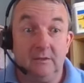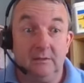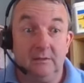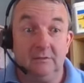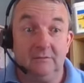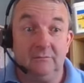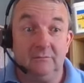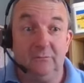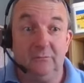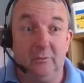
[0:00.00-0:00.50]

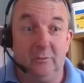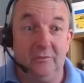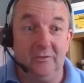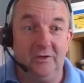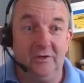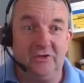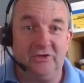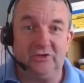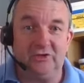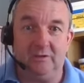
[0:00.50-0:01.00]
for
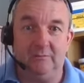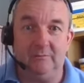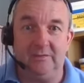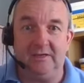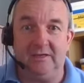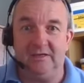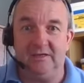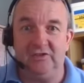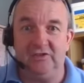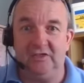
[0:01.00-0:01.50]
us, and we
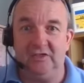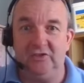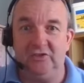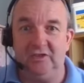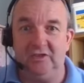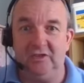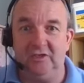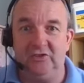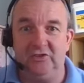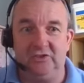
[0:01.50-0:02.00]
get the
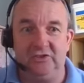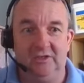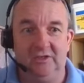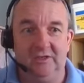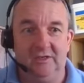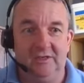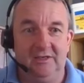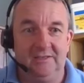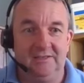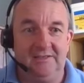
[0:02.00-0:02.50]
t-shirts
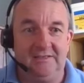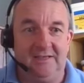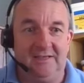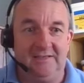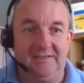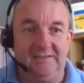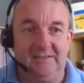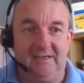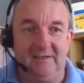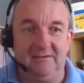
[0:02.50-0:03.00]

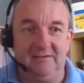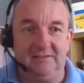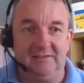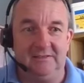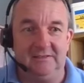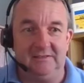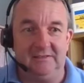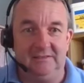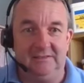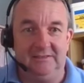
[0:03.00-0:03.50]
sent
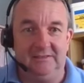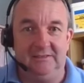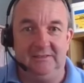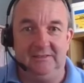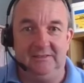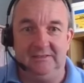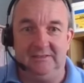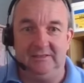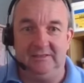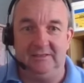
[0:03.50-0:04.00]
out,
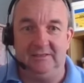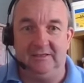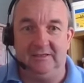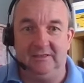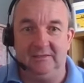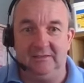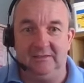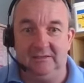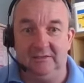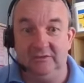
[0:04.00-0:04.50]

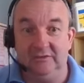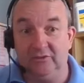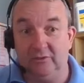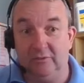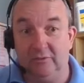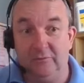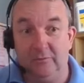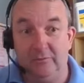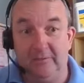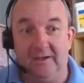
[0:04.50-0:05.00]
and so
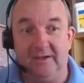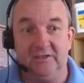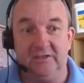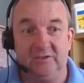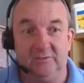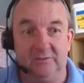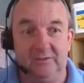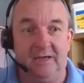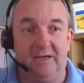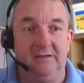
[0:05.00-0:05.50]
on from there.
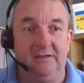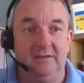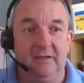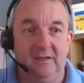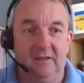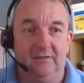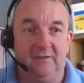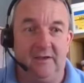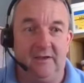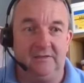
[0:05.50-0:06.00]
So again,
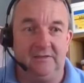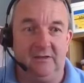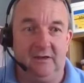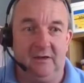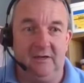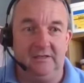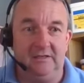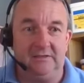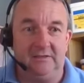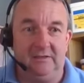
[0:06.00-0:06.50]
thanks
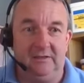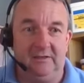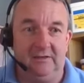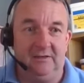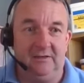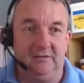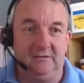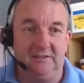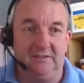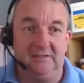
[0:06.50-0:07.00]
guys, and
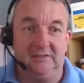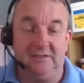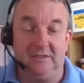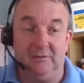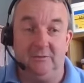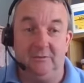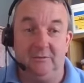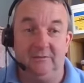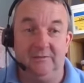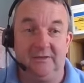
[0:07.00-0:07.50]
I'll see
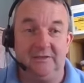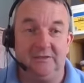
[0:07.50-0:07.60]
you all next